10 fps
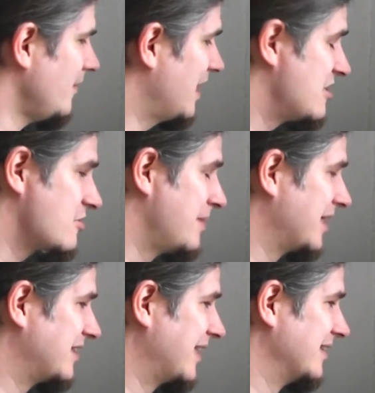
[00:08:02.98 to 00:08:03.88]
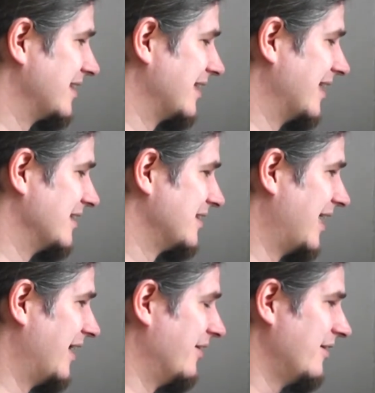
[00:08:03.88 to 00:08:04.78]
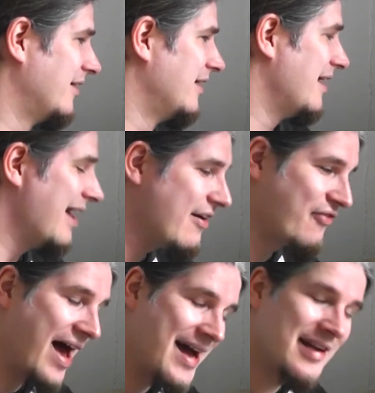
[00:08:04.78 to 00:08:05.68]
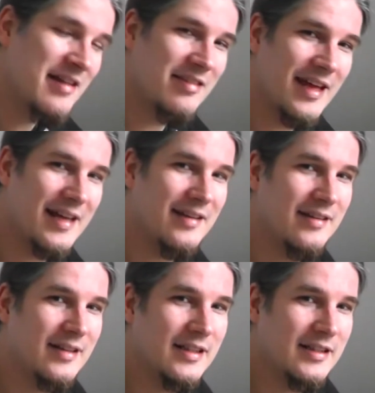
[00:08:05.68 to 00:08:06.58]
It just makes sense, I guess. And if anything,